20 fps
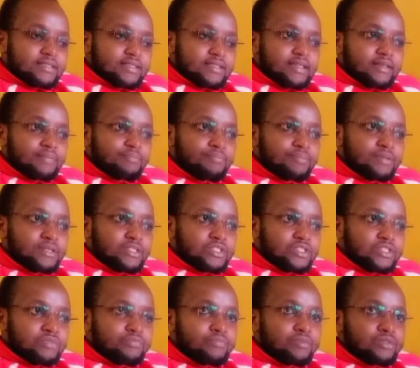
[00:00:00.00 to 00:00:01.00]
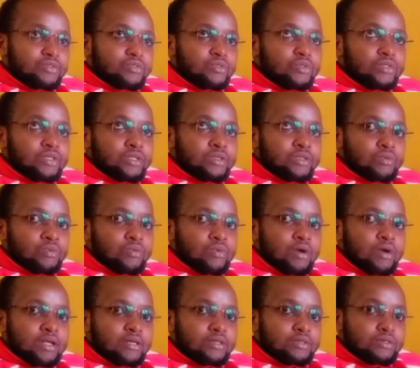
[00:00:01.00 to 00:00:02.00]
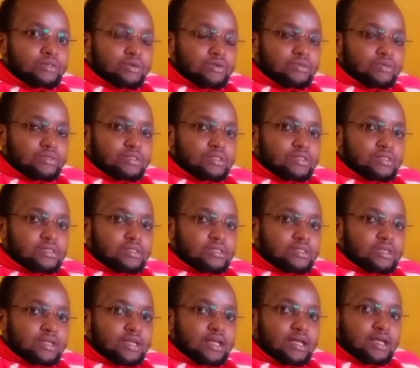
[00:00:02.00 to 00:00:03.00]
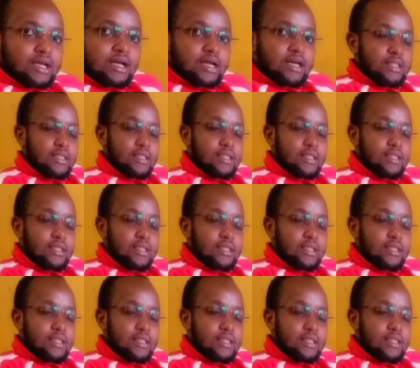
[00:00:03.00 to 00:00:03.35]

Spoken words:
in pitch between one note and